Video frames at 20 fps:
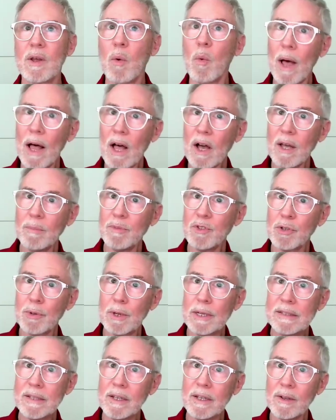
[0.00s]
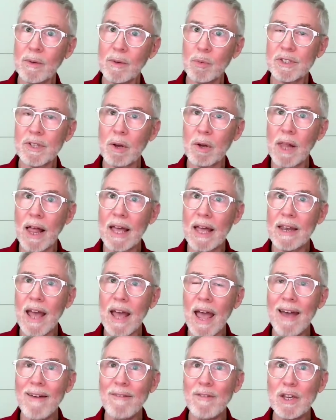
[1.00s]
Welcome, Teresa. We're so glad to
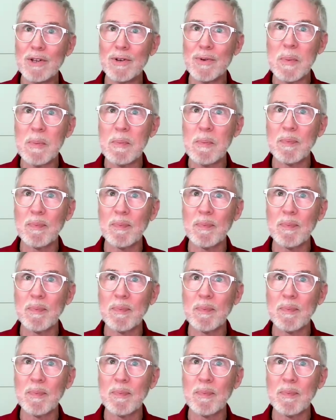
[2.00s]
have you.